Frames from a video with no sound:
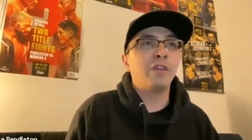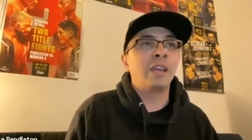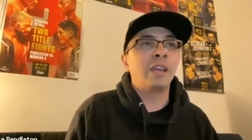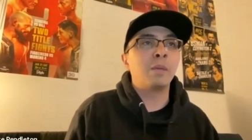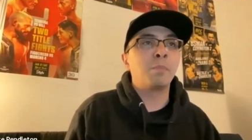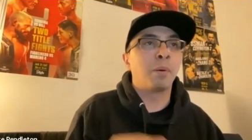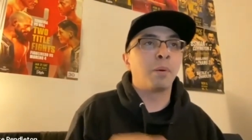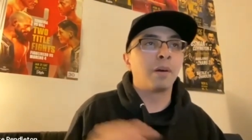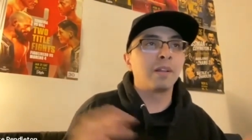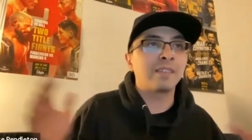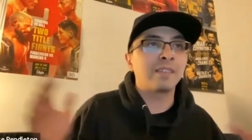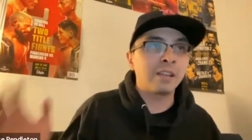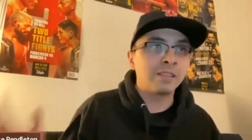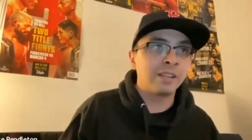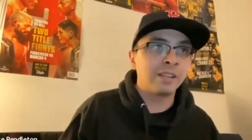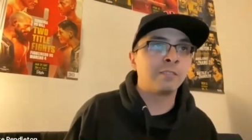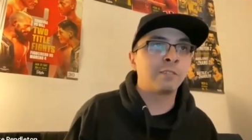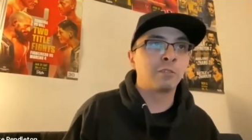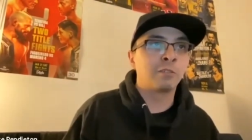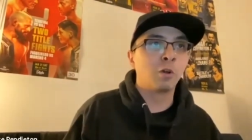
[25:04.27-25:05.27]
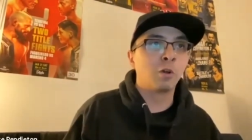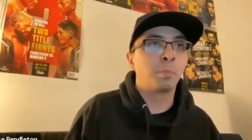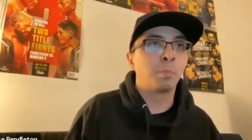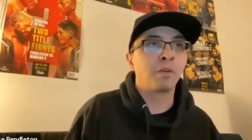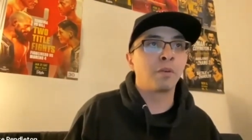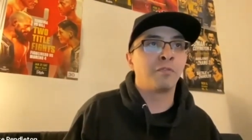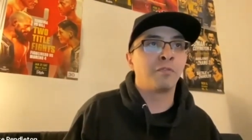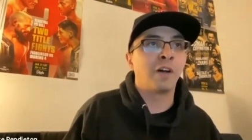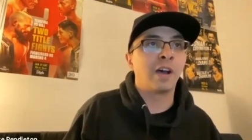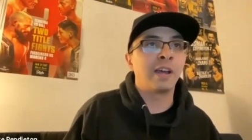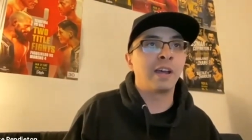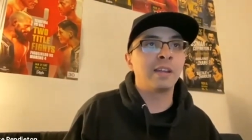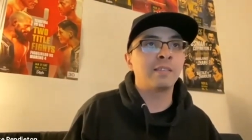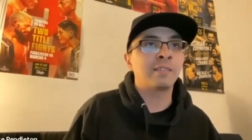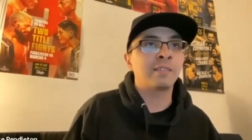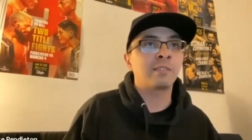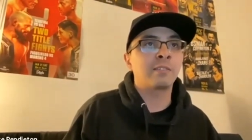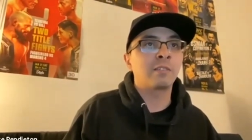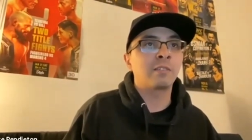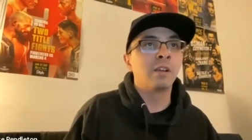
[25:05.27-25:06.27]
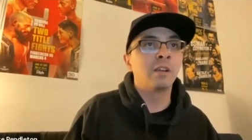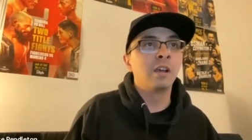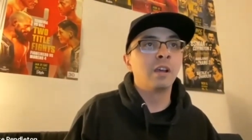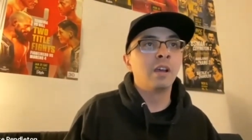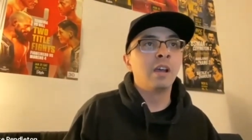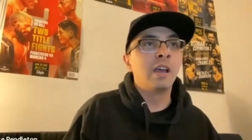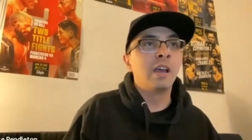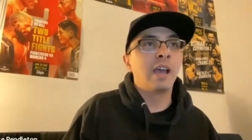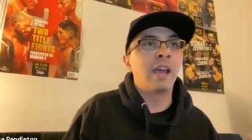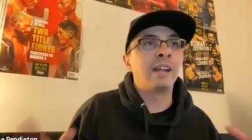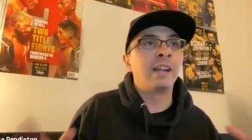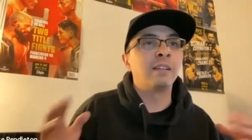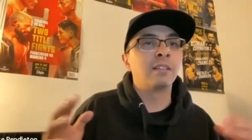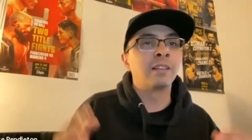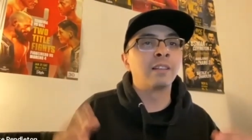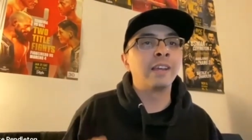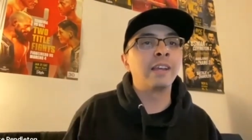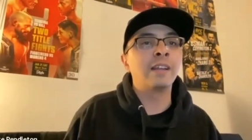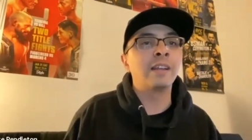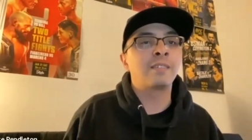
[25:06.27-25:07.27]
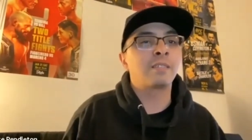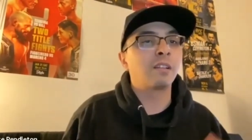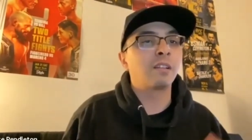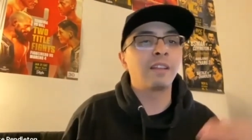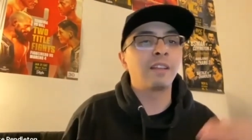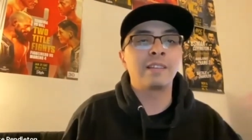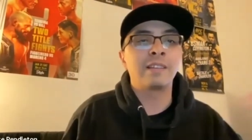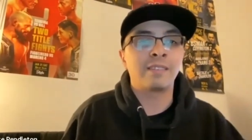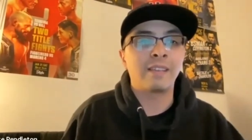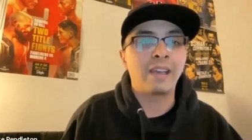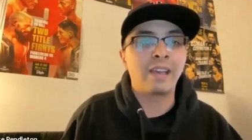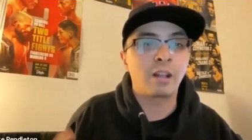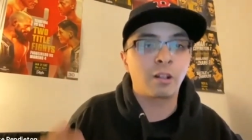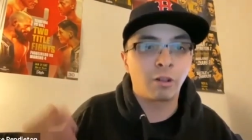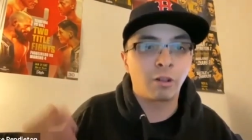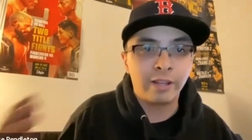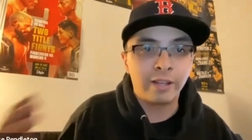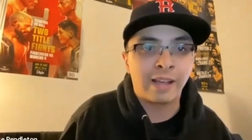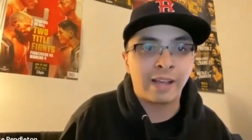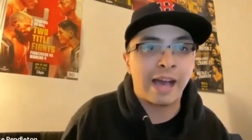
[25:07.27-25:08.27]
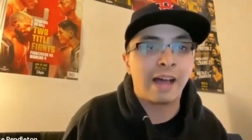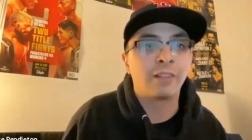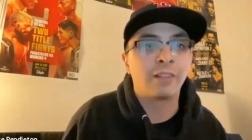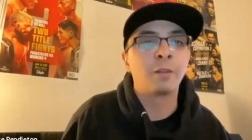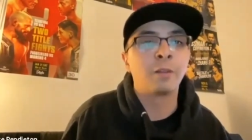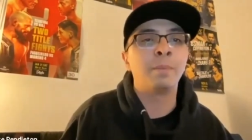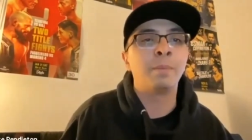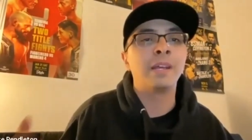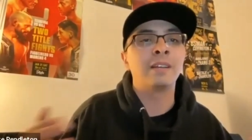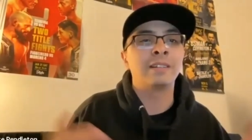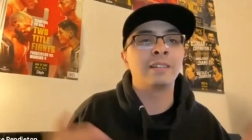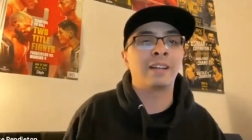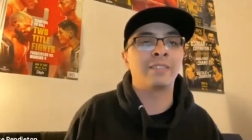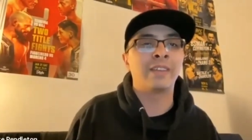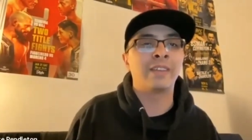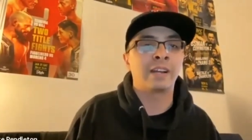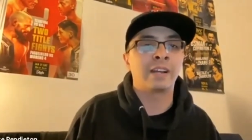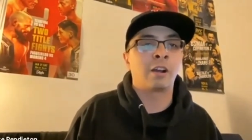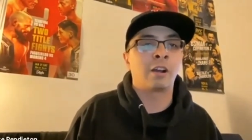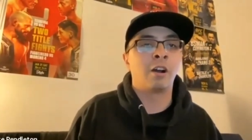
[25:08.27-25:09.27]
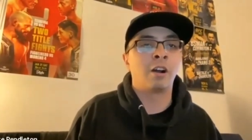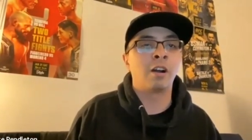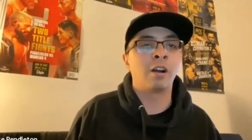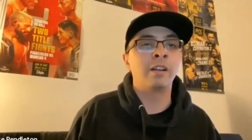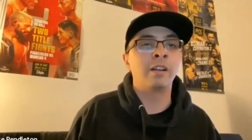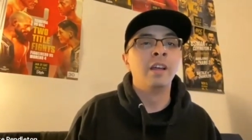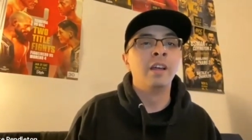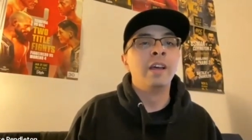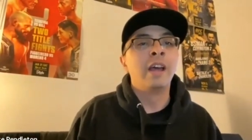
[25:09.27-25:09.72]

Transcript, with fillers: he puts on these super fights and it leads to, let's say, a Clay Collard being on that card,